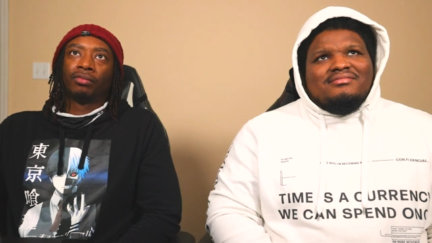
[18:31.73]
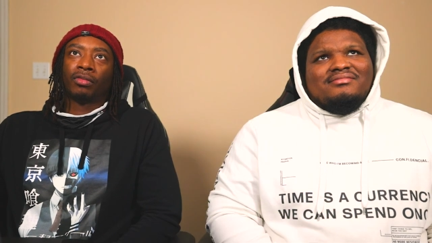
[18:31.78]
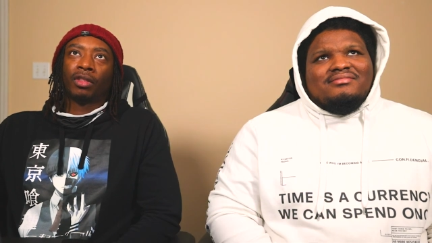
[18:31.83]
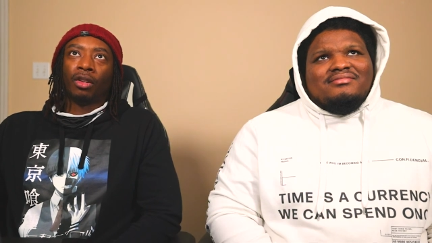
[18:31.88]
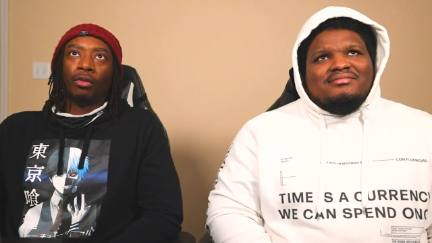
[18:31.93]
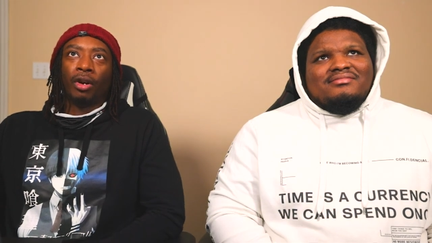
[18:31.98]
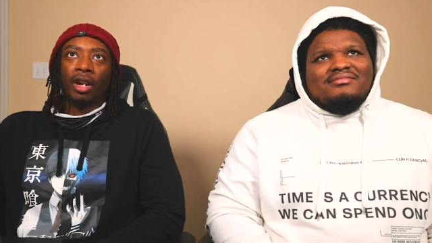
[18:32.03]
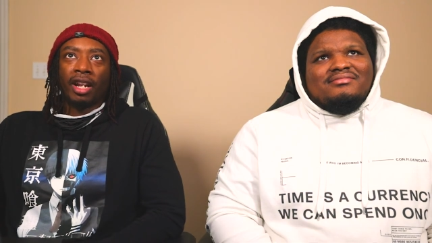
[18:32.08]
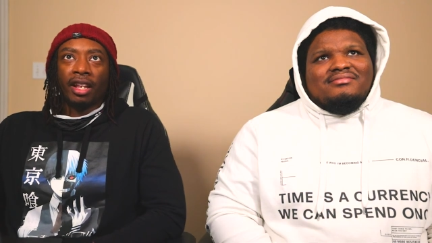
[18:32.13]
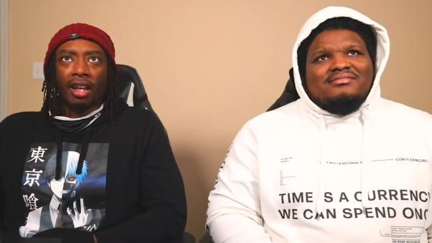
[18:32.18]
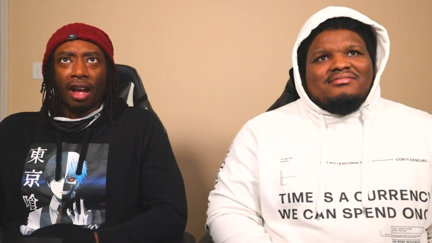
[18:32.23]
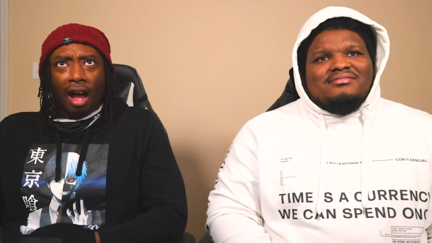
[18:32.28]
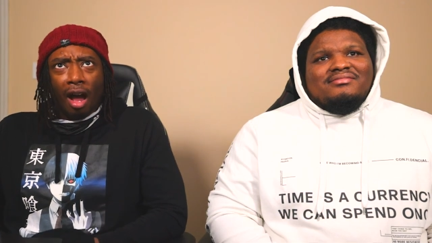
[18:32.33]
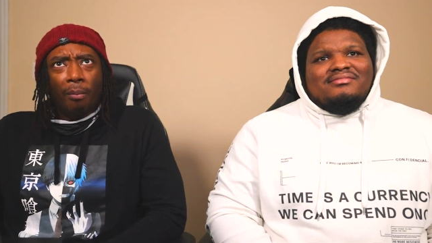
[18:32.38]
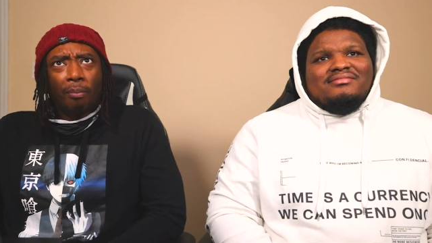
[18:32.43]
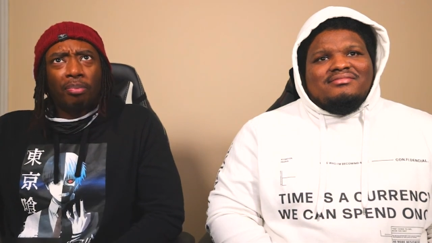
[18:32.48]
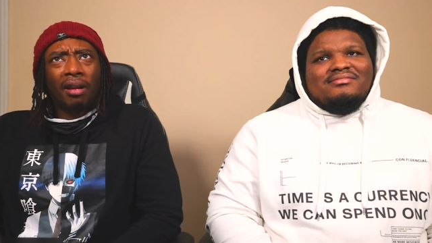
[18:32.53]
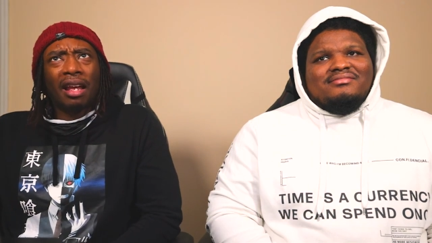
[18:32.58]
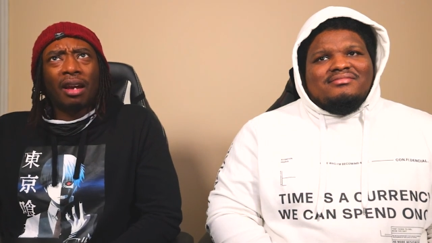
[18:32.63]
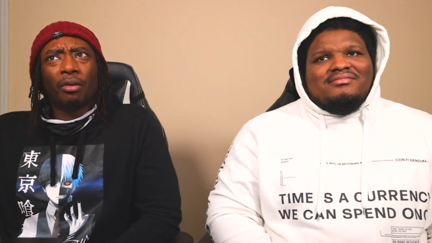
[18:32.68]
Speaker 1: what do y'all
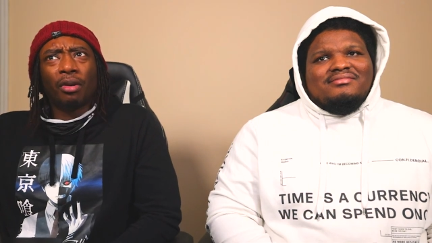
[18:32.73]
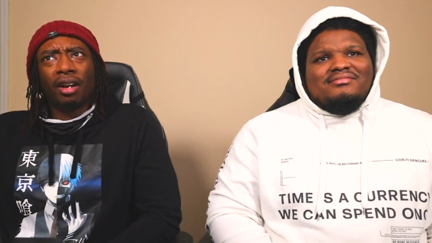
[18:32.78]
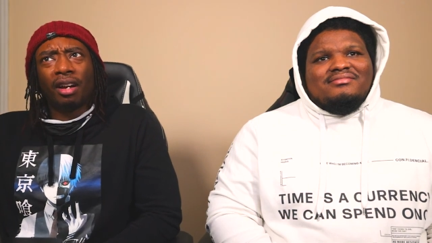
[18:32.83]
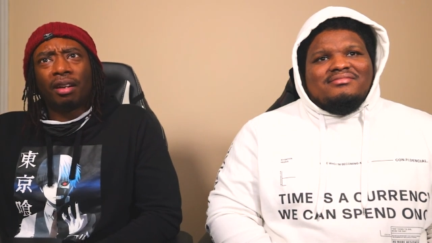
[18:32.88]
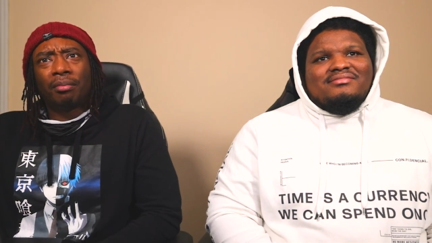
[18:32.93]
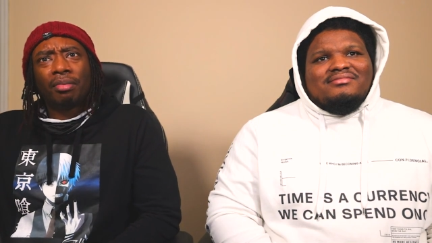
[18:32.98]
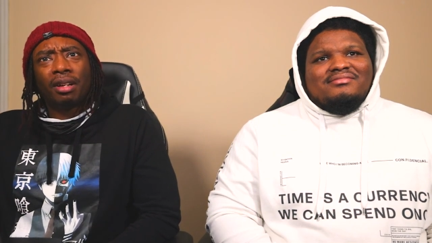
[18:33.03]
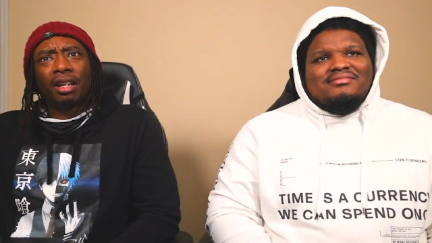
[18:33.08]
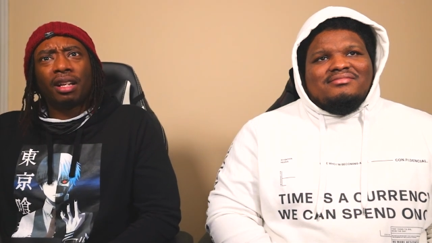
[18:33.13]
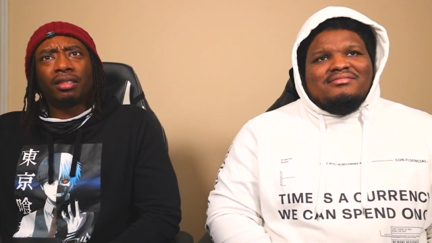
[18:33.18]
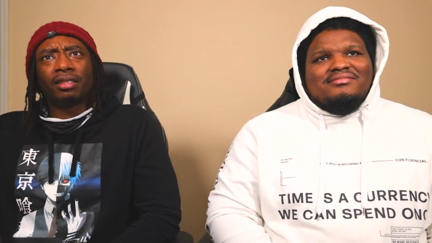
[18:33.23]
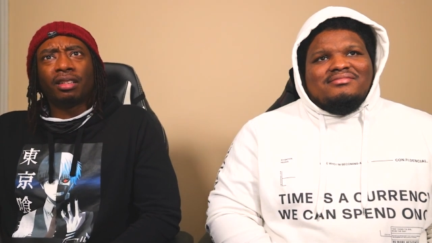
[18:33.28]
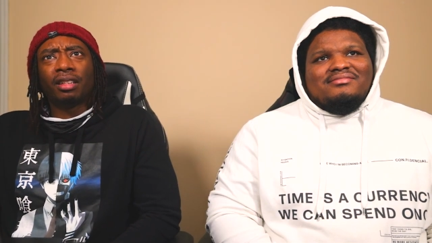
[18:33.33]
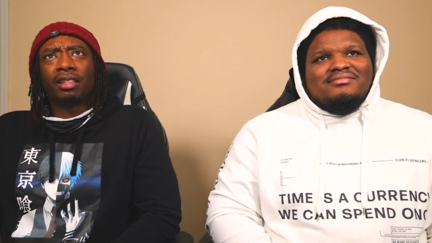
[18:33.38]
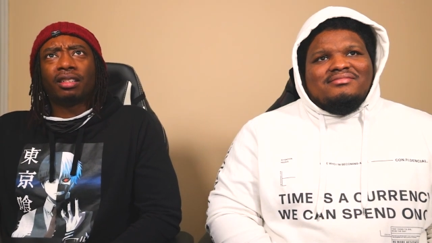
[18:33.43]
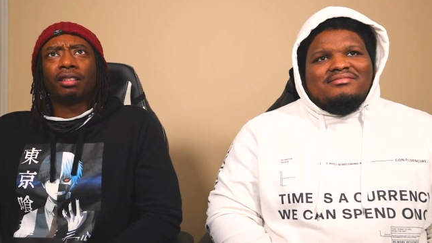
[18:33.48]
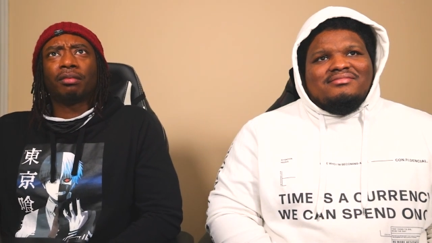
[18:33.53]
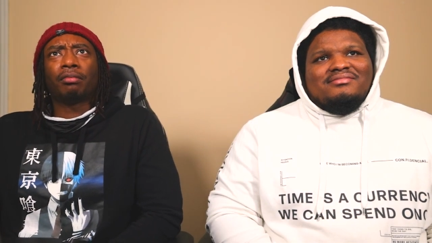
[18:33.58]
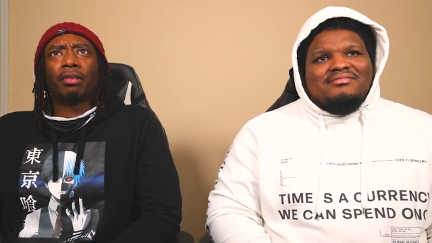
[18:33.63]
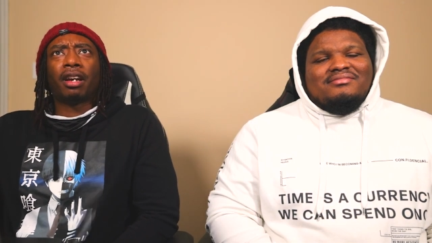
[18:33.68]
play with her, bro? She needs
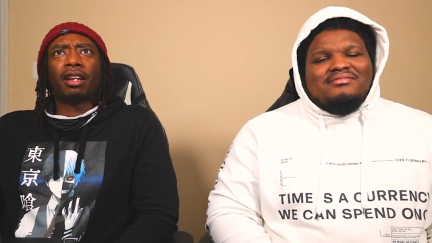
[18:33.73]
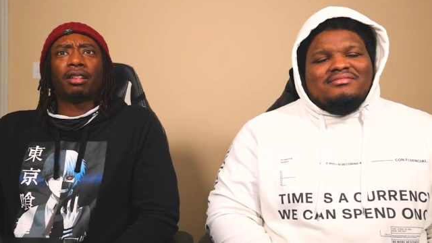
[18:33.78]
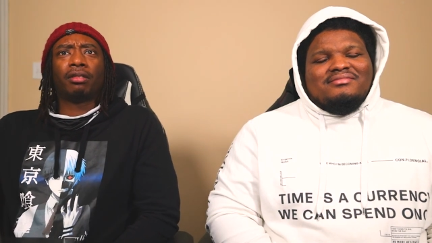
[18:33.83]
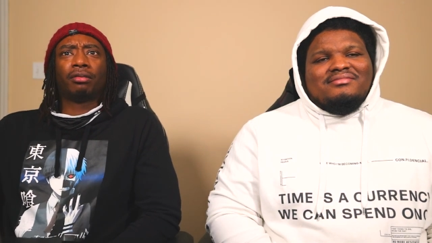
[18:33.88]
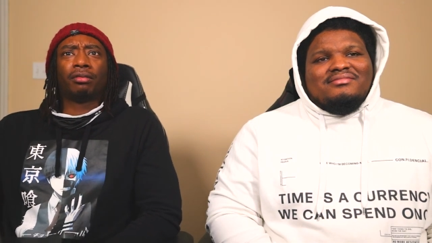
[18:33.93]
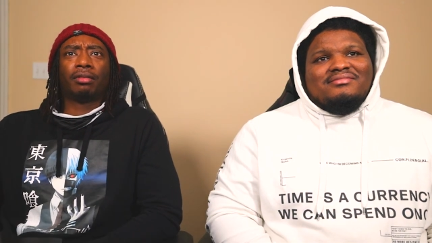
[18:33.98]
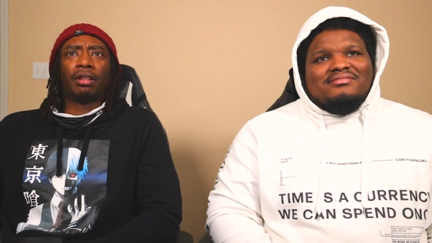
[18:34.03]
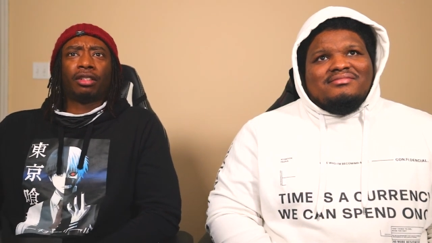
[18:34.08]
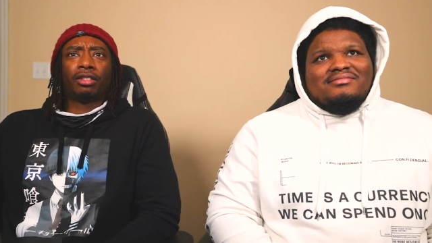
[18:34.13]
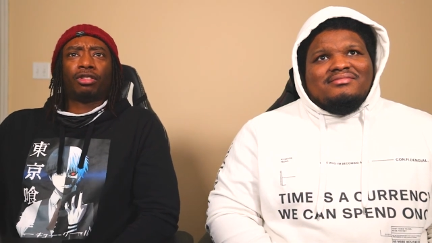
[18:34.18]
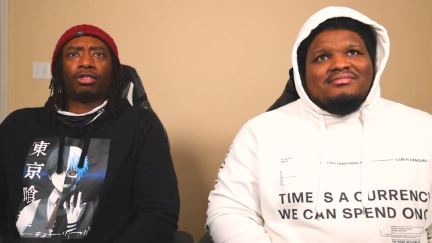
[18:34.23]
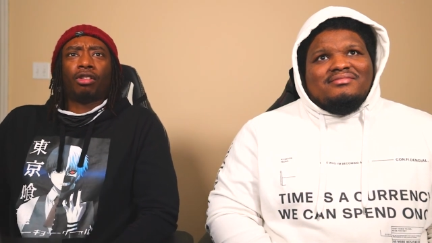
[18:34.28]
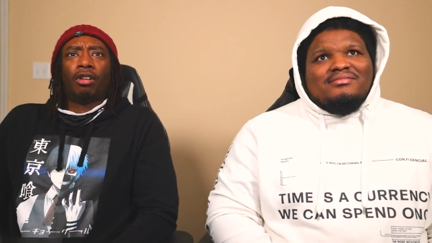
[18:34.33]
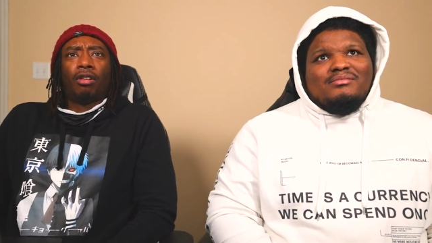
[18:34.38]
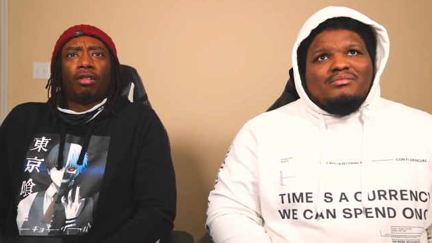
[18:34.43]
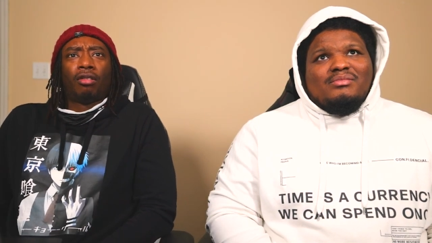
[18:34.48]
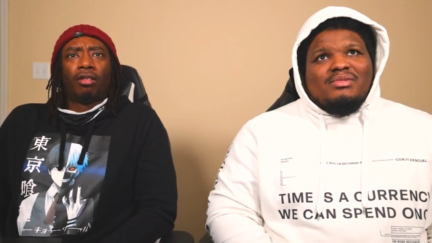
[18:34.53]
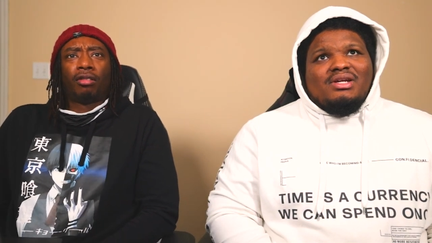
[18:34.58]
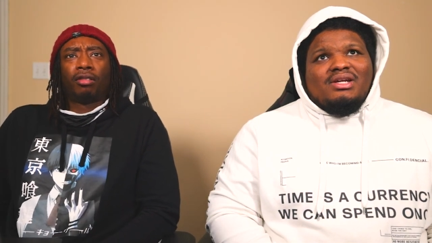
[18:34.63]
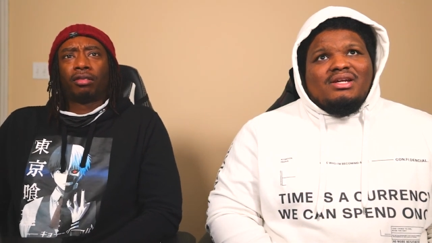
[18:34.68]
somebody that's strong.
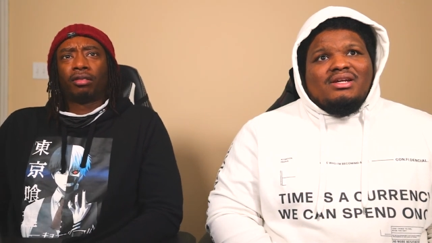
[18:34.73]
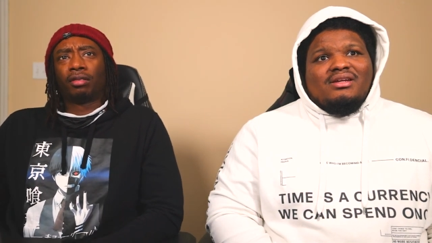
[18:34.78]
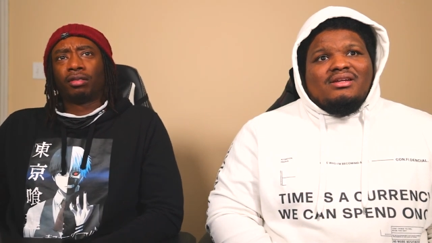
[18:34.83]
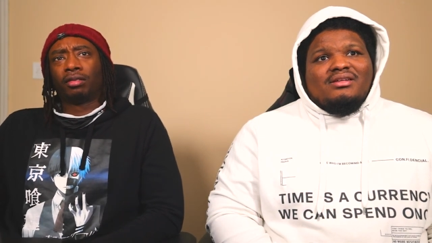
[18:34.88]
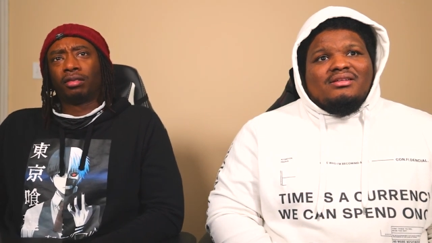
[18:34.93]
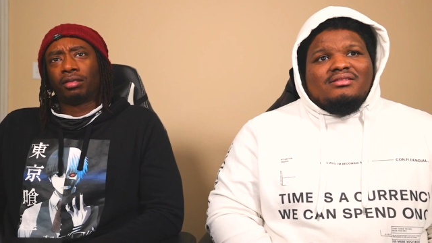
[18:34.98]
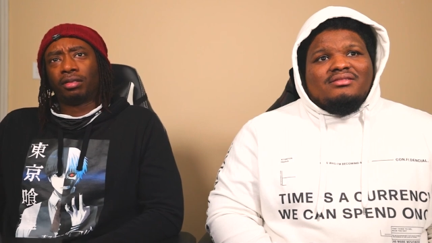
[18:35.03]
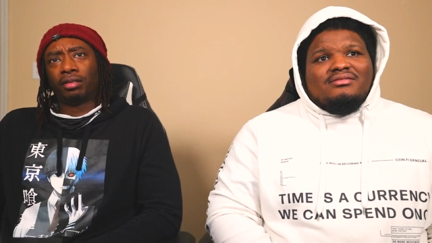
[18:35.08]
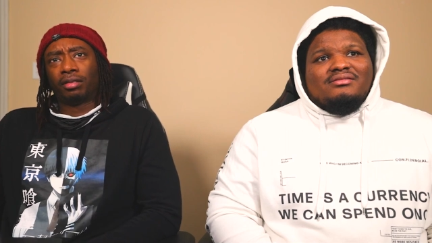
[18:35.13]
Man.